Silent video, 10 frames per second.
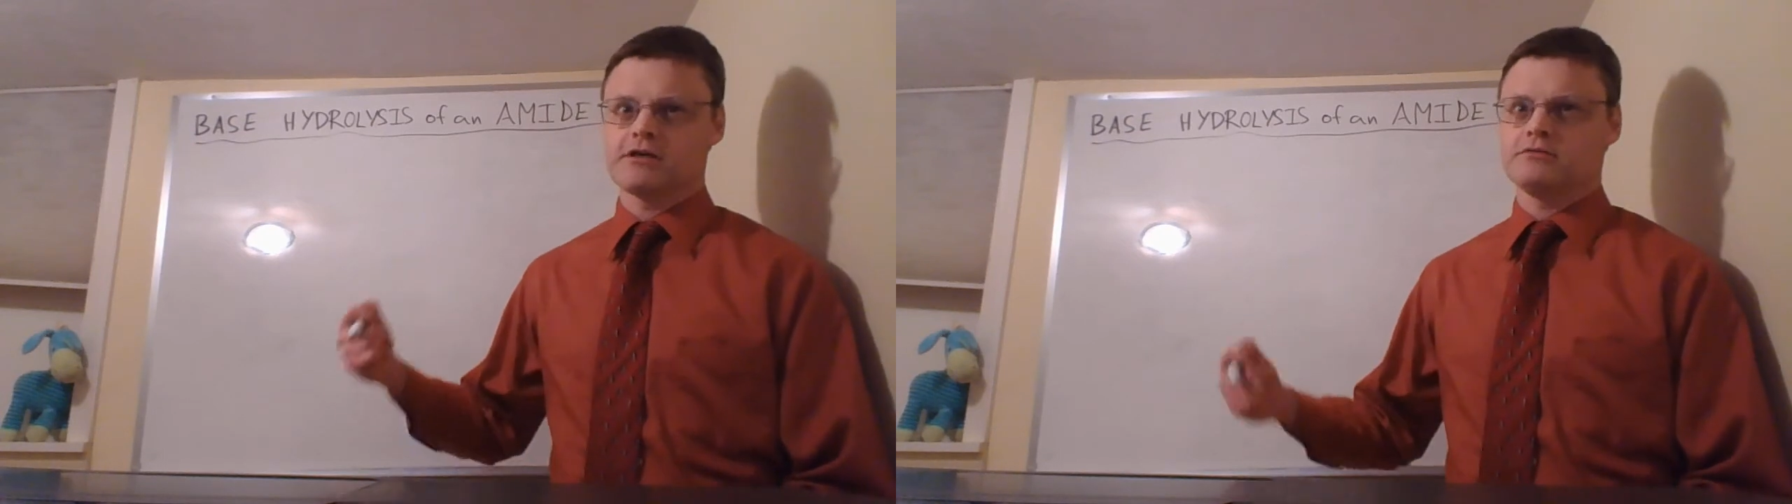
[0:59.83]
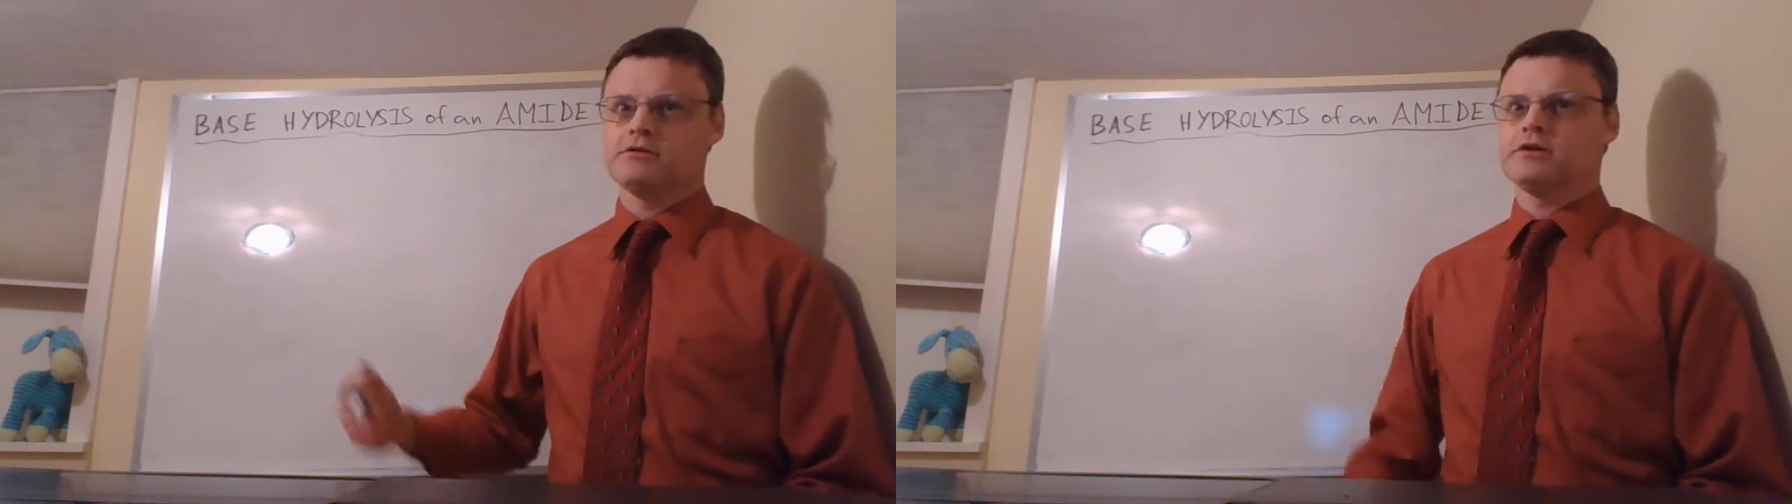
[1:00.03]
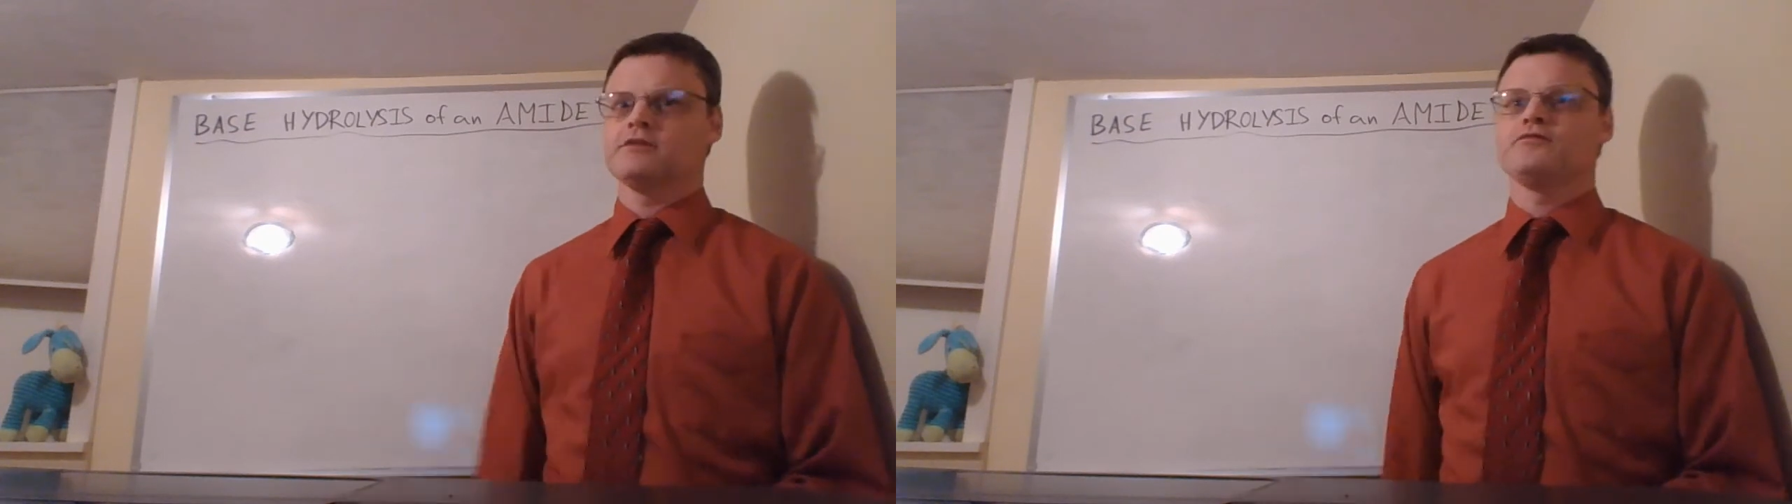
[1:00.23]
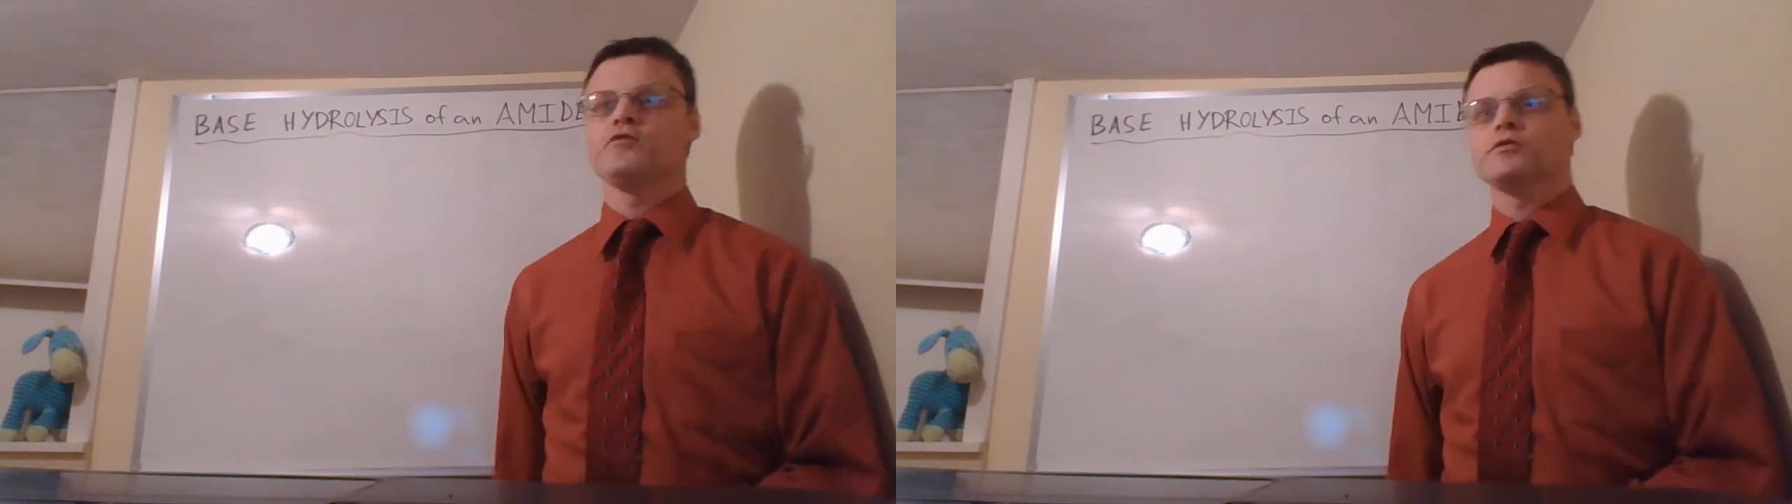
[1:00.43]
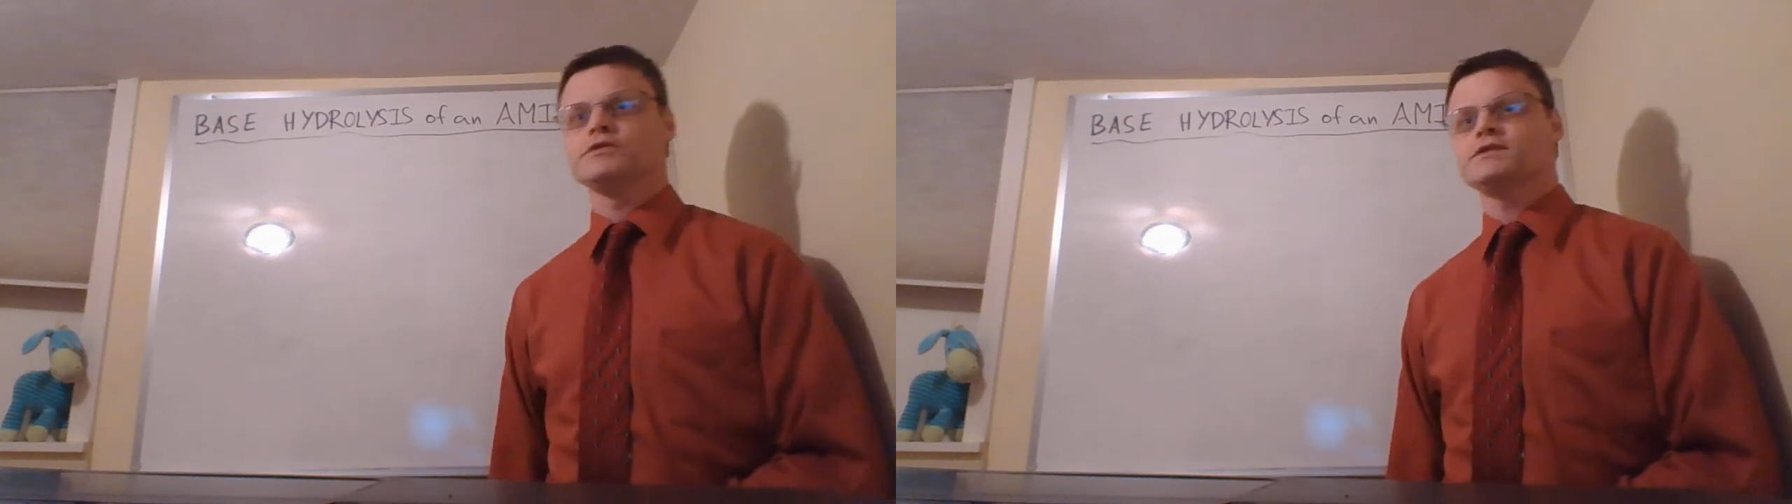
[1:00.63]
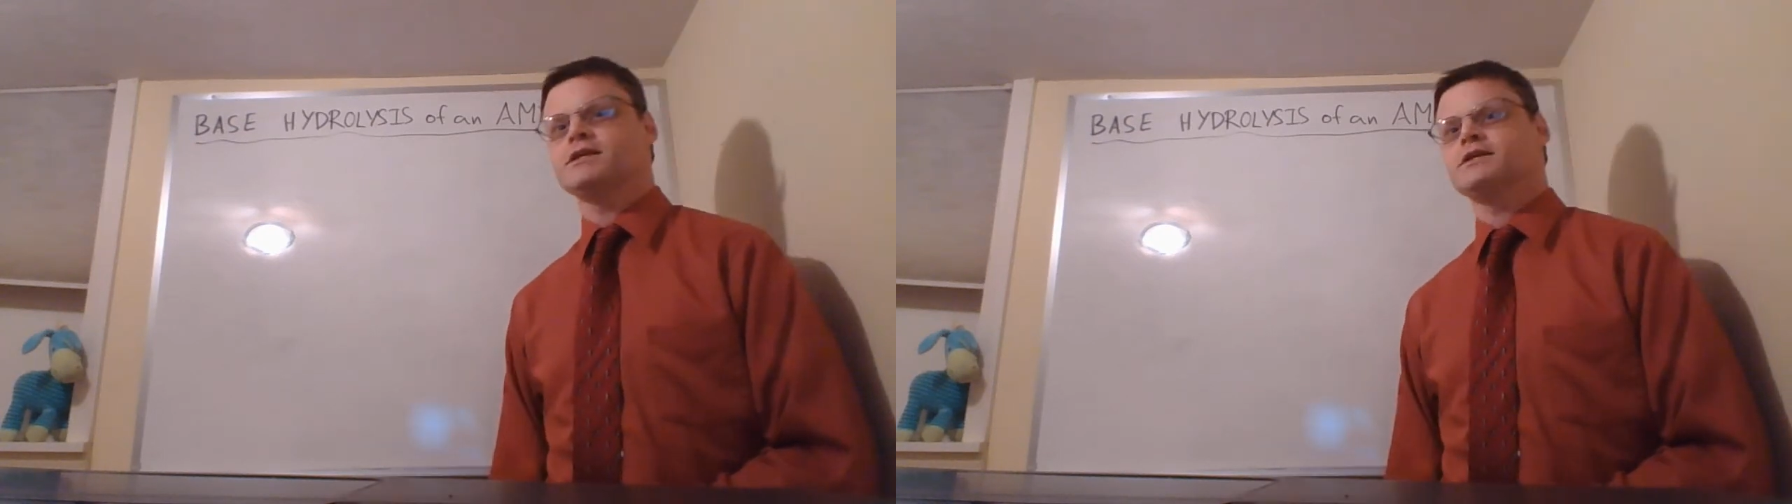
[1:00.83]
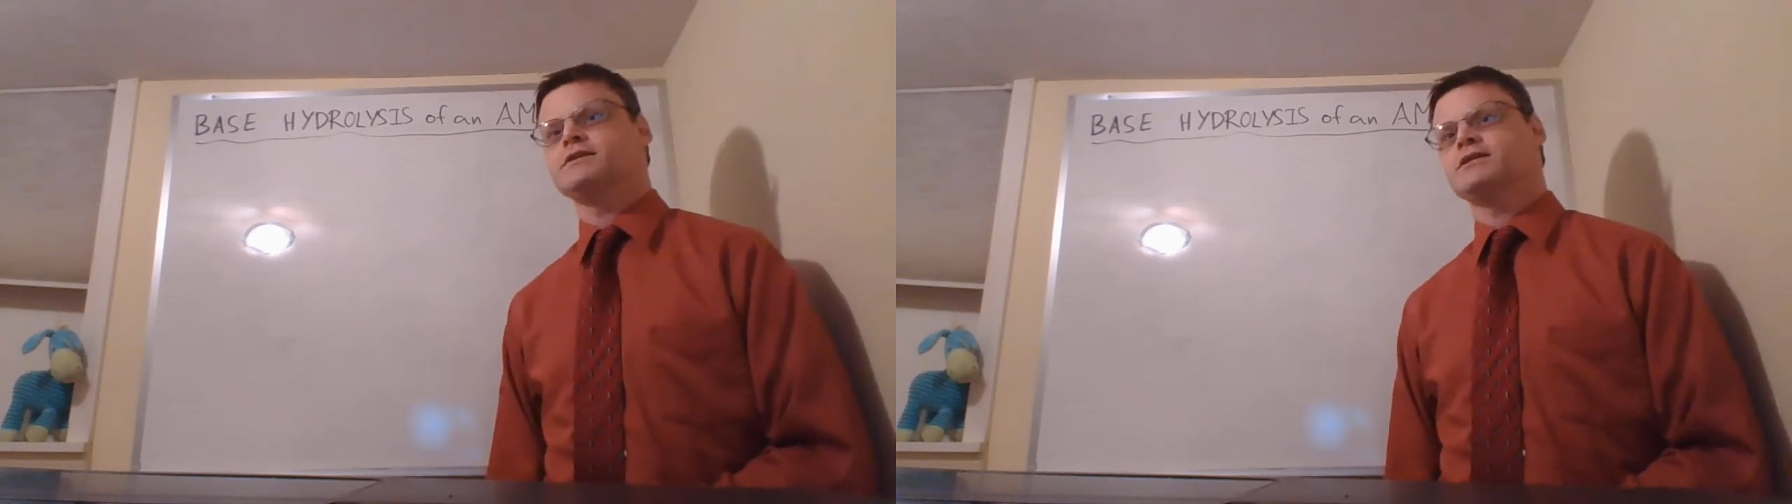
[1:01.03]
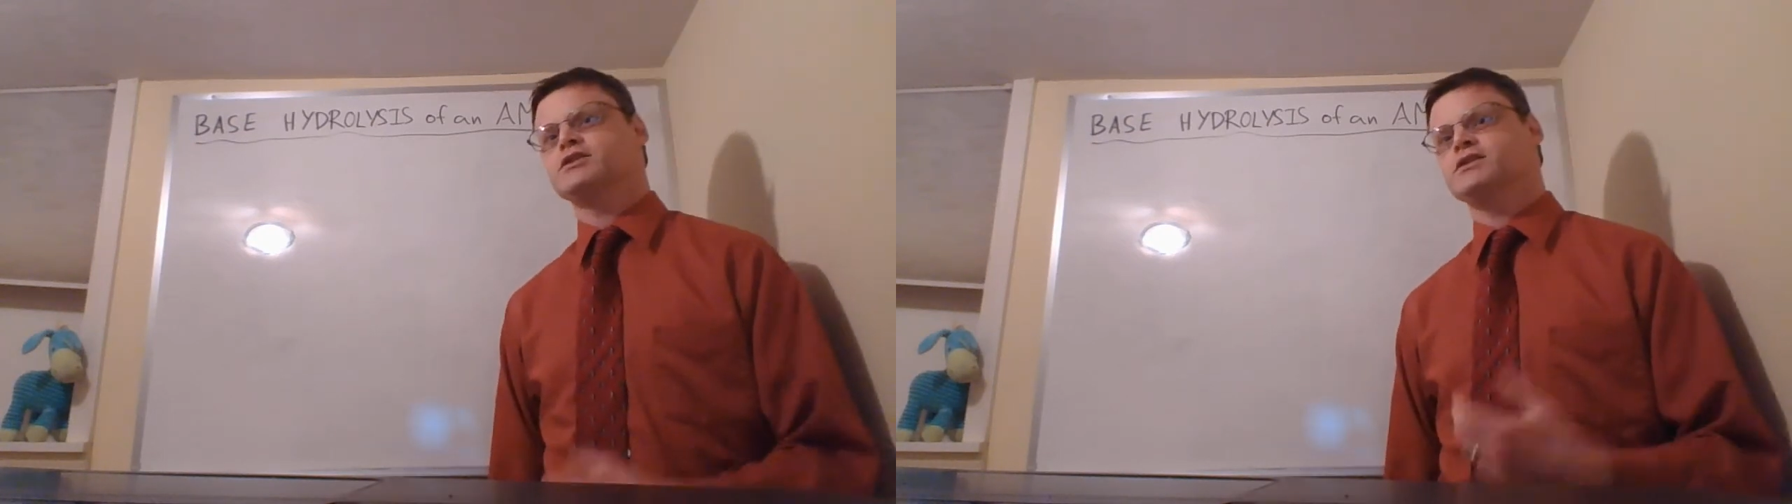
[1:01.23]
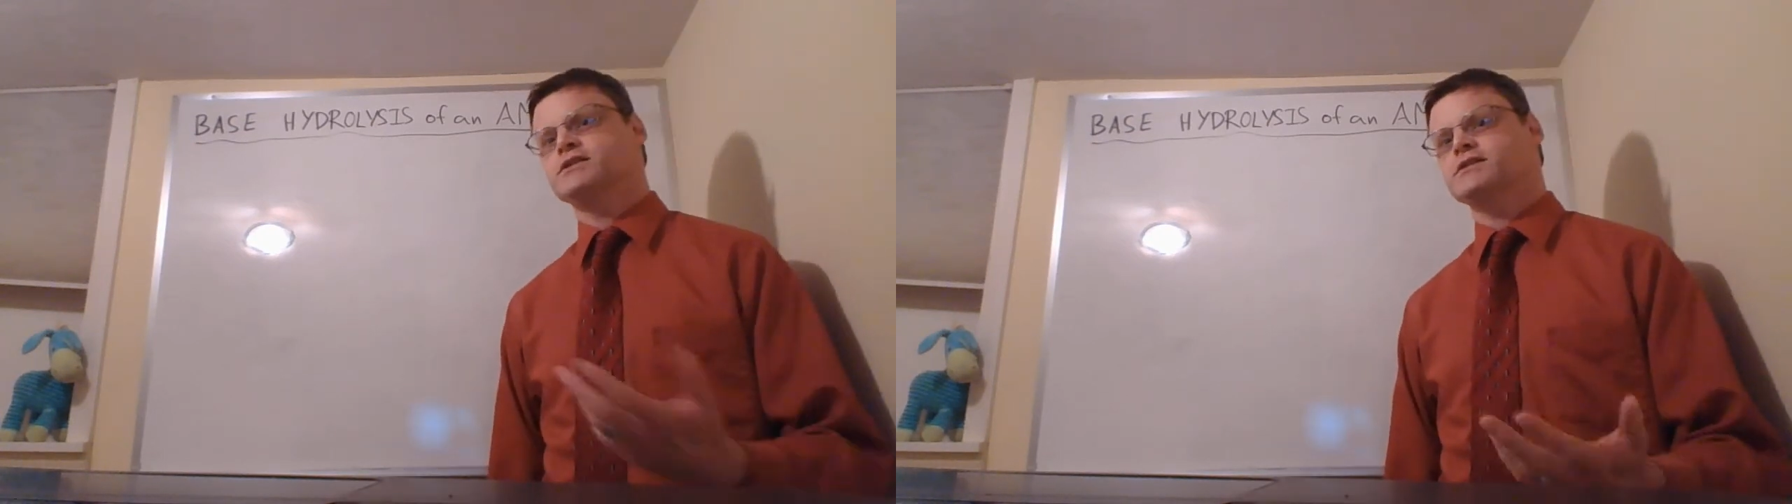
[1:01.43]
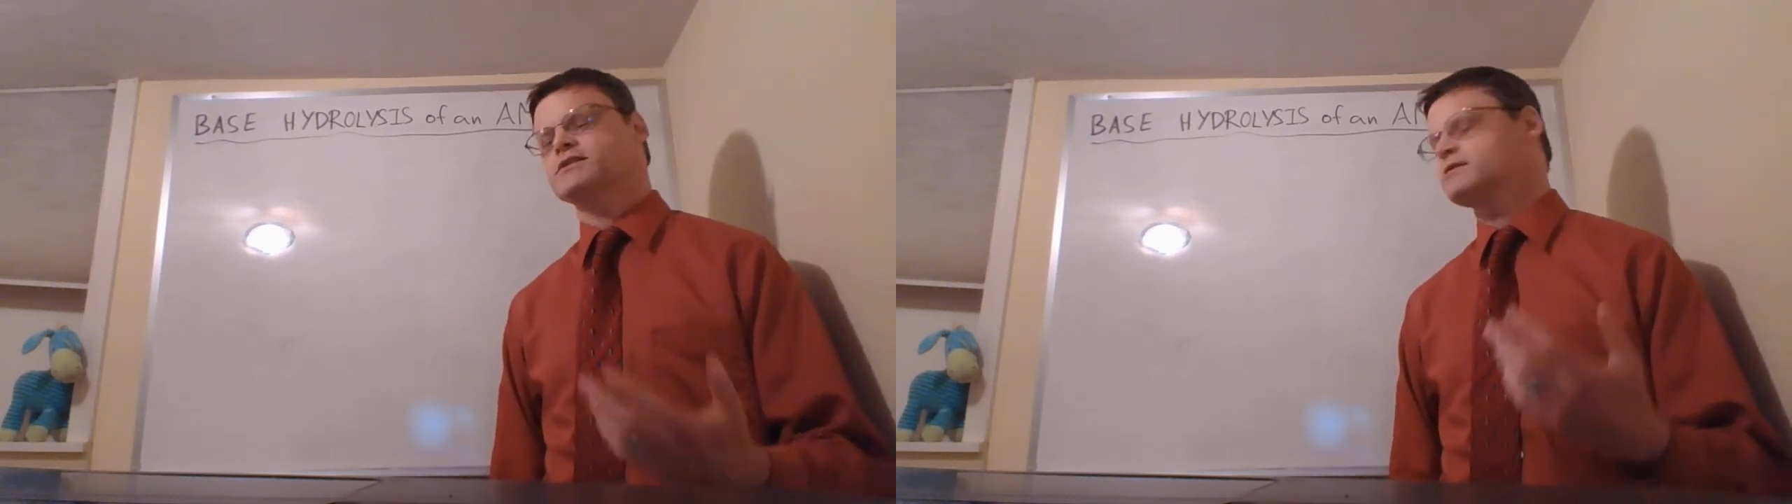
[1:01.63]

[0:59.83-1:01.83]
really forcing conditions.